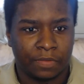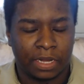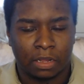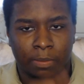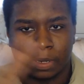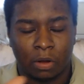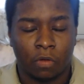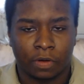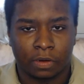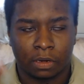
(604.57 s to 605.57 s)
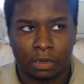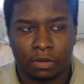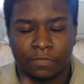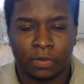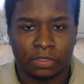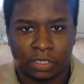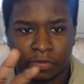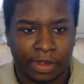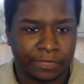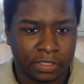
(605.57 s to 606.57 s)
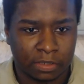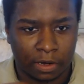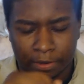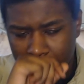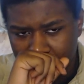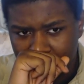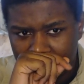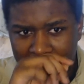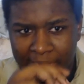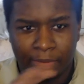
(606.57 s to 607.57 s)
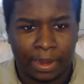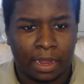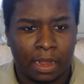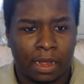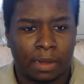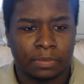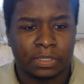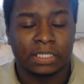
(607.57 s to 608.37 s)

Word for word: video about over undervolting your graphics card. Anyway, um,